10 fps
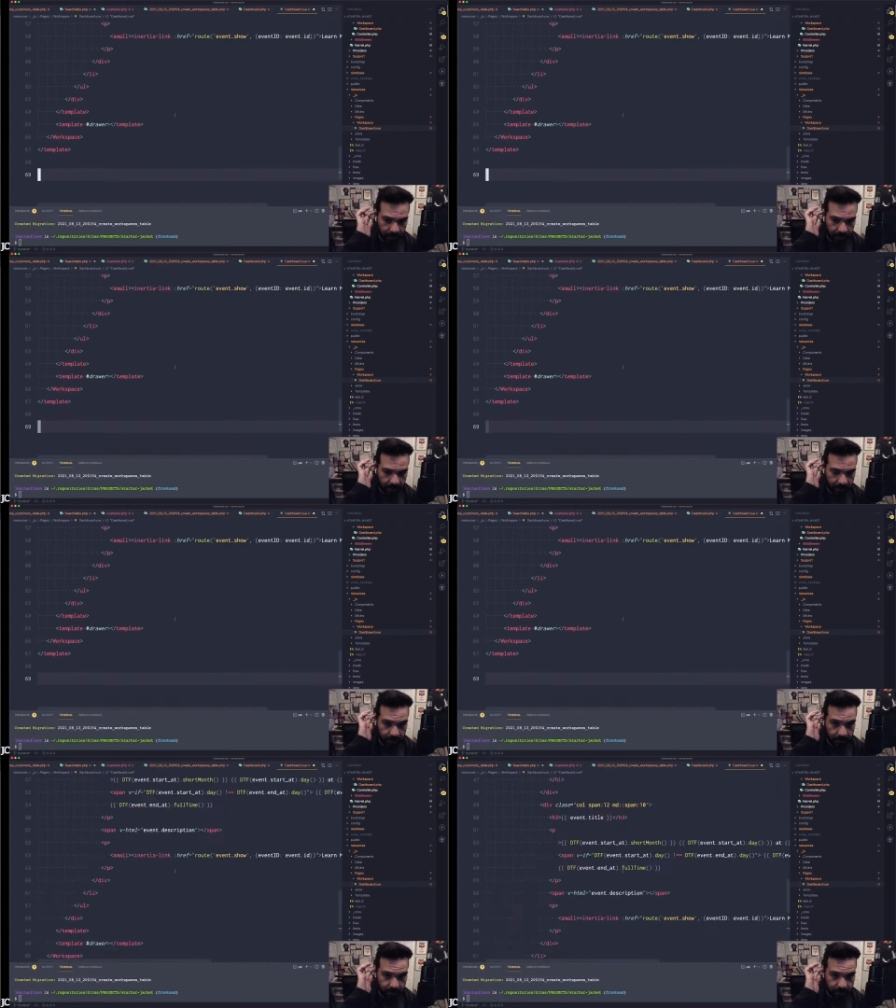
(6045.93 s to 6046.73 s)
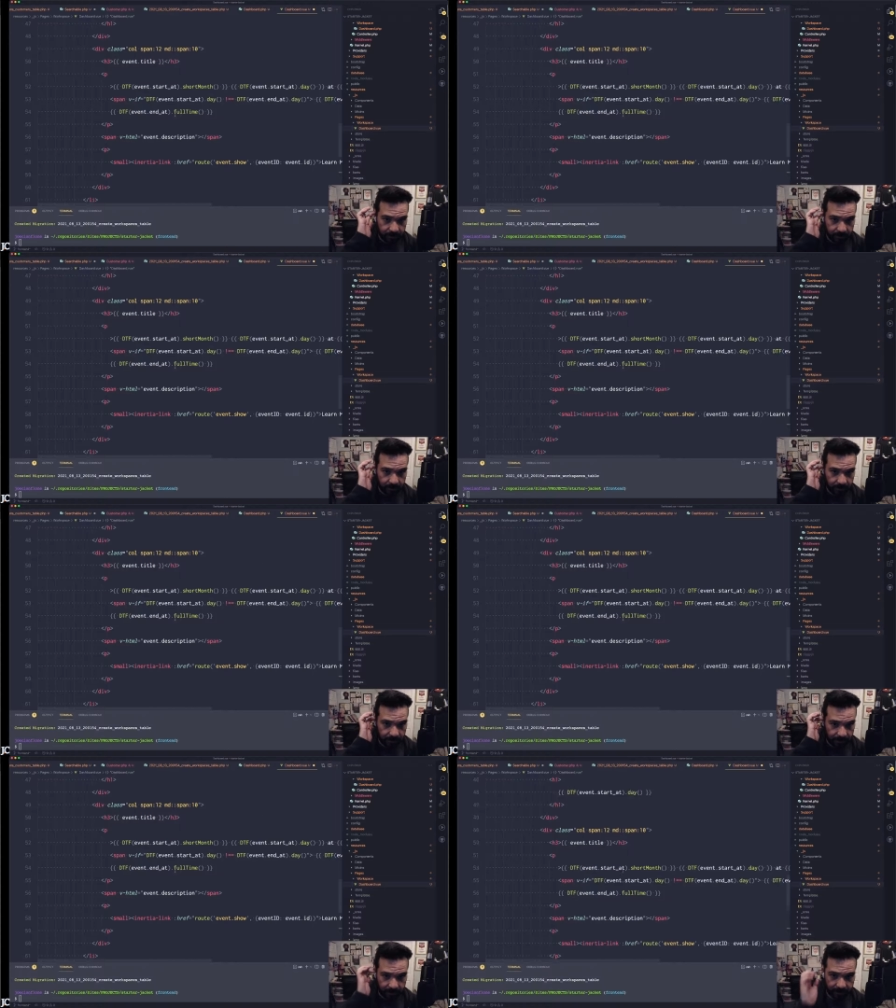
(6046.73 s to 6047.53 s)
And
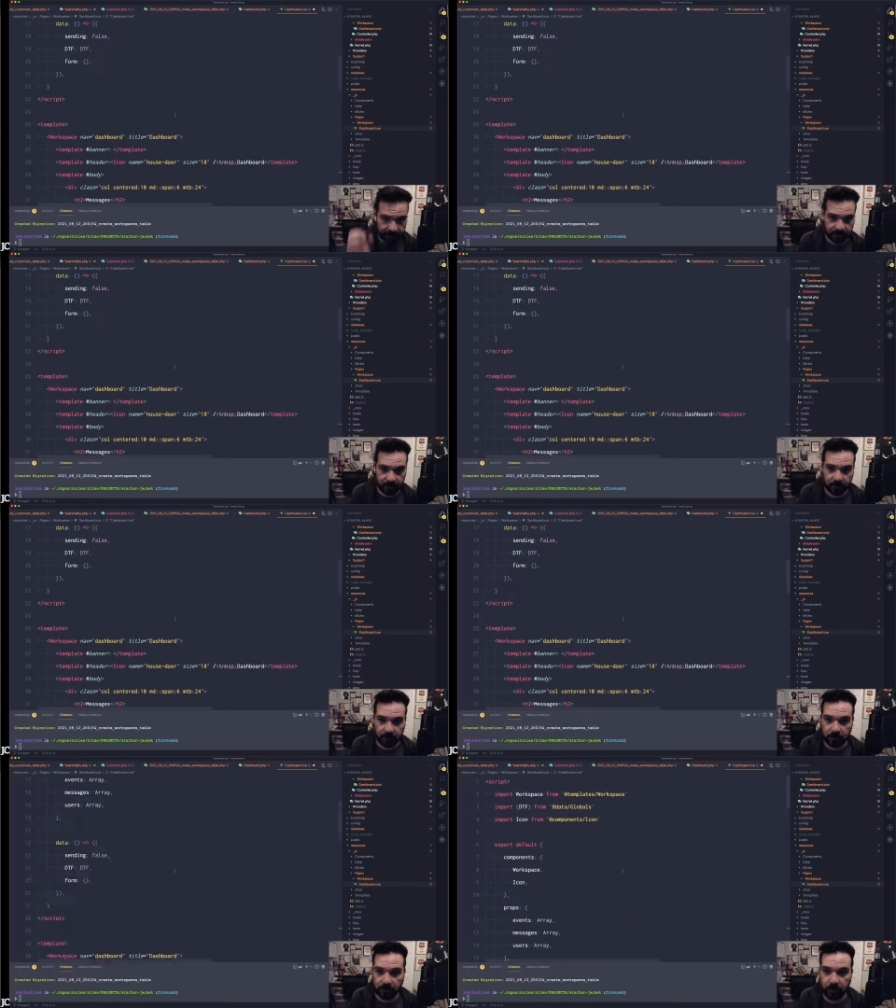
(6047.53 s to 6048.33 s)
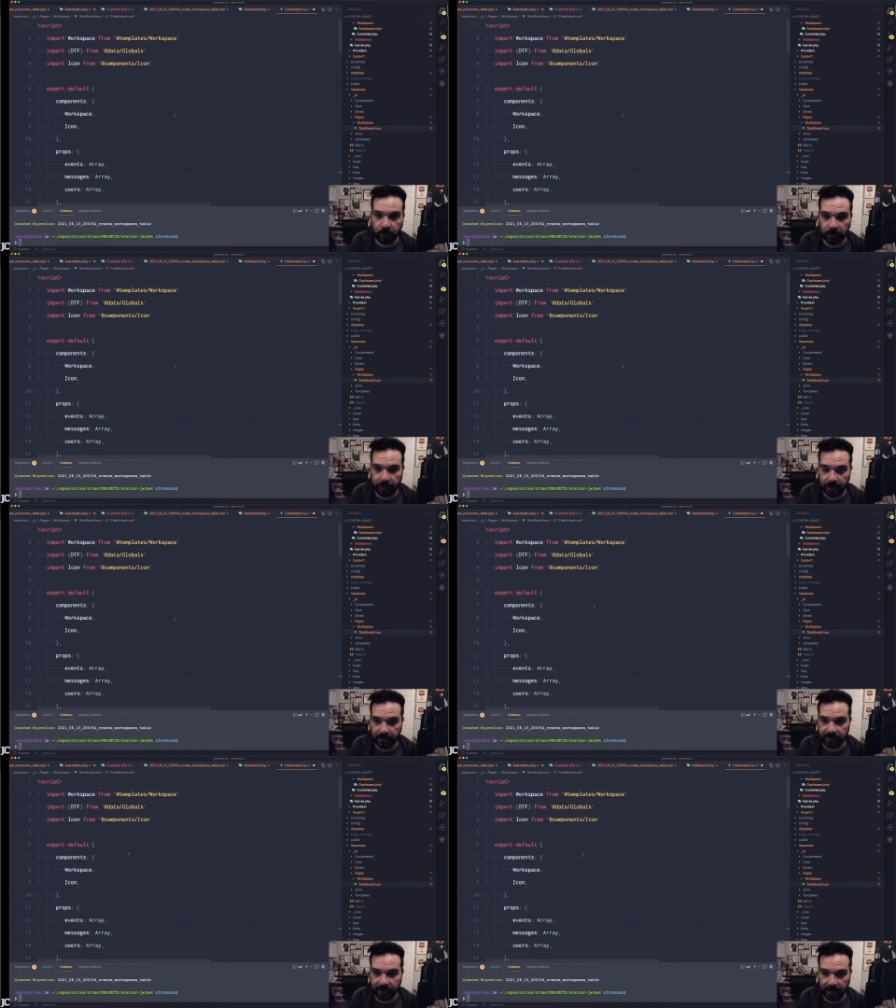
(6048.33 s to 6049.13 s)
let us, oh boy, yeah,
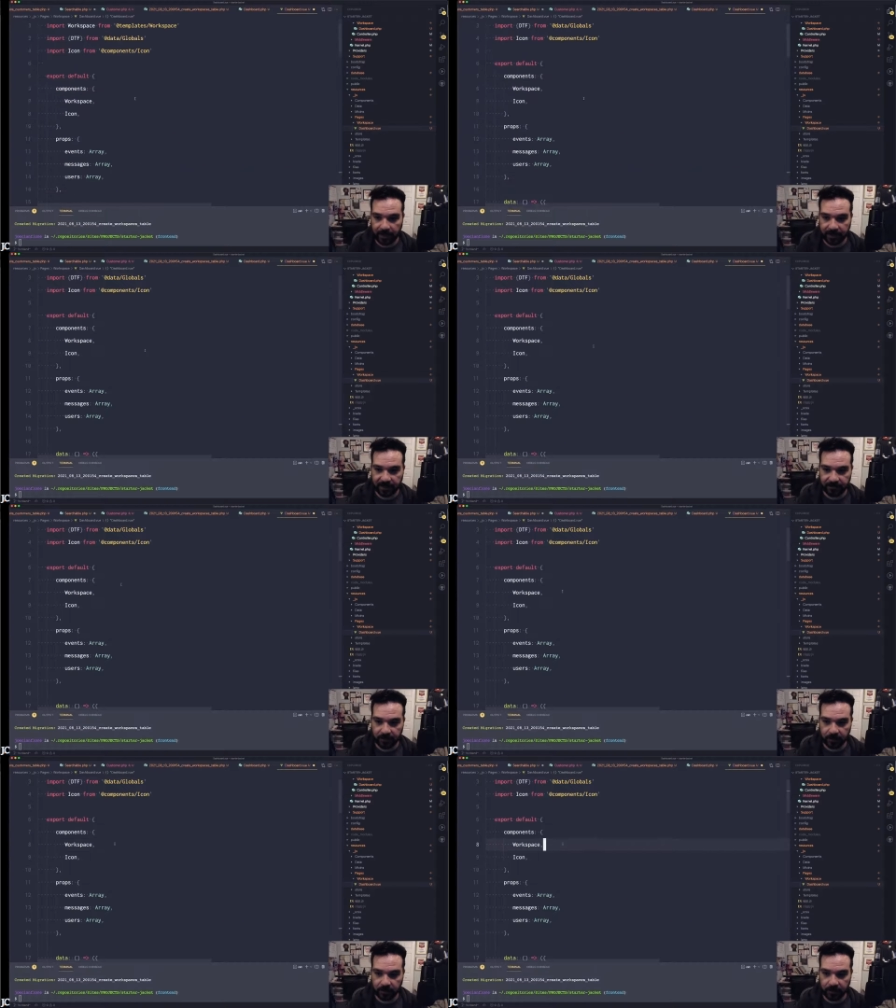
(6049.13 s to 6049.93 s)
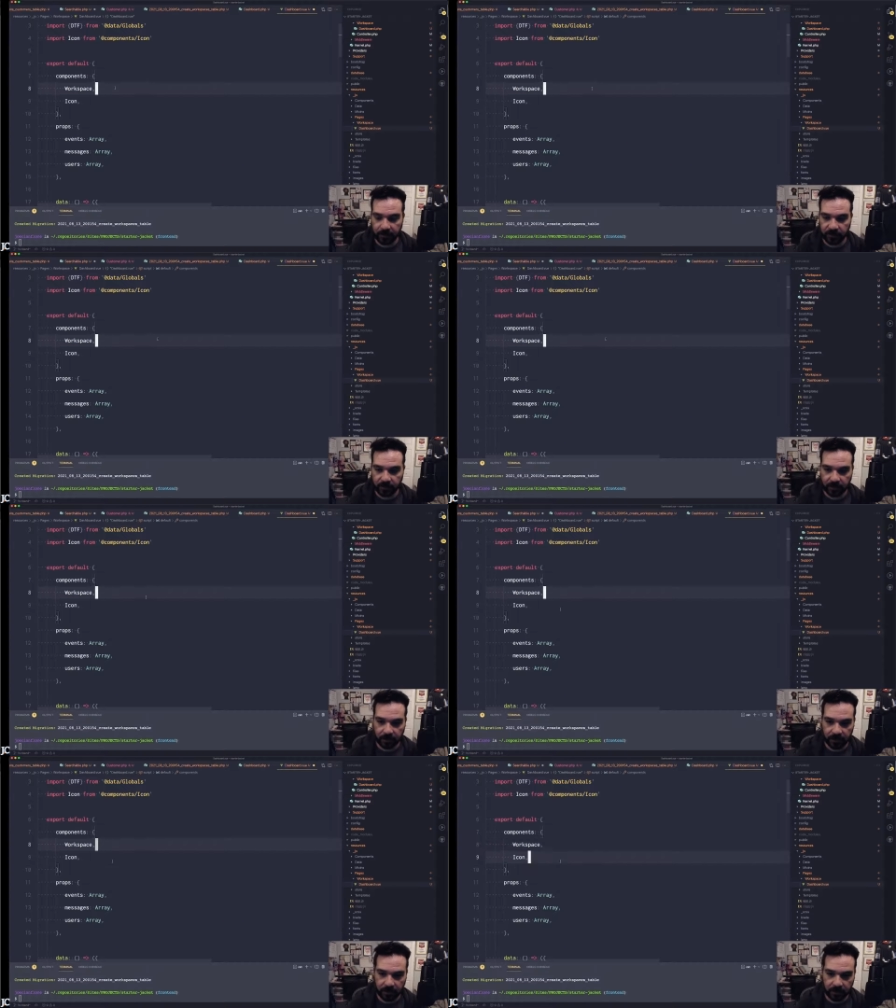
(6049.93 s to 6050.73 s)
this has got a lot of stuff in here. All right, so I don't
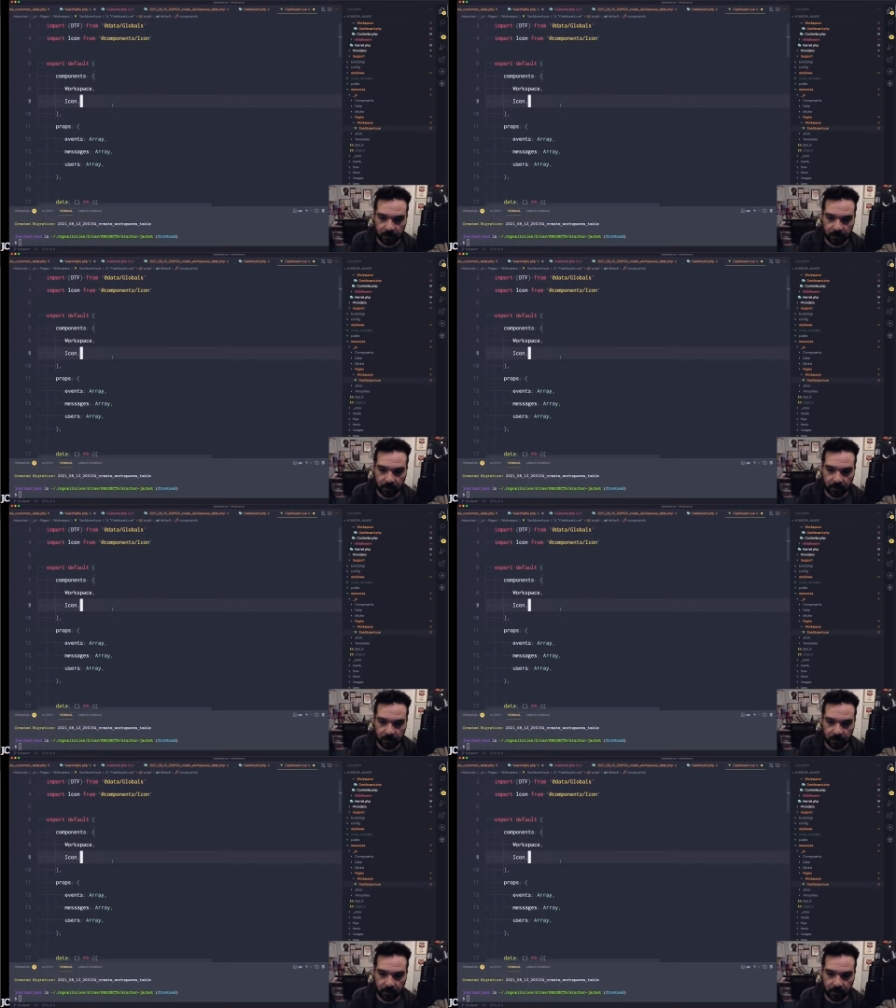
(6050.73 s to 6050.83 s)
need